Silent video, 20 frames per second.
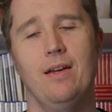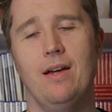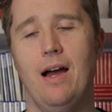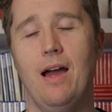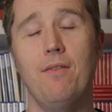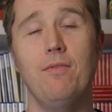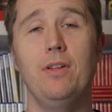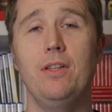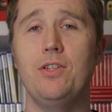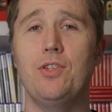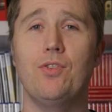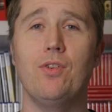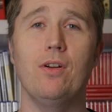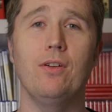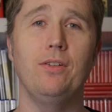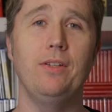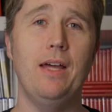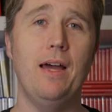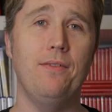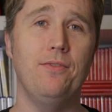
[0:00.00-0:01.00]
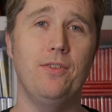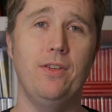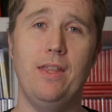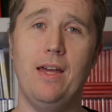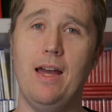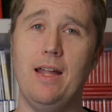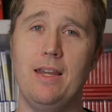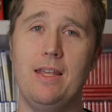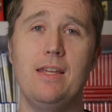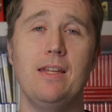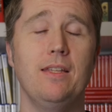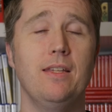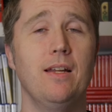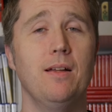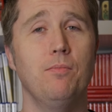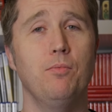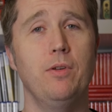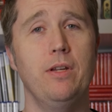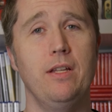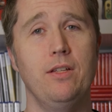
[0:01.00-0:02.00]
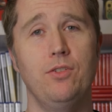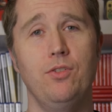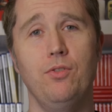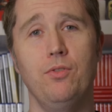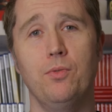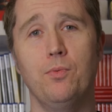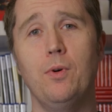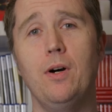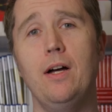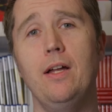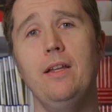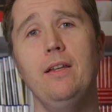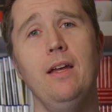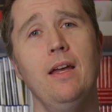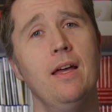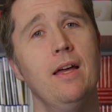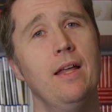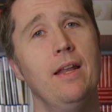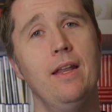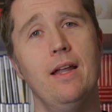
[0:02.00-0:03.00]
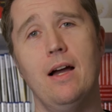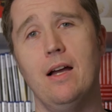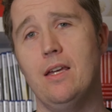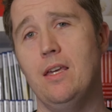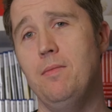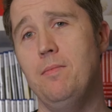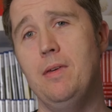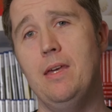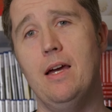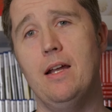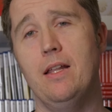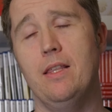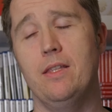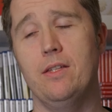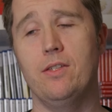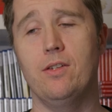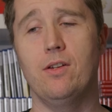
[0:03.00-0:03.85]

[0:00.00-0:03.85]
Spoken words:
I really struggled after that, and he ended up winning 2-1, knocking me out of the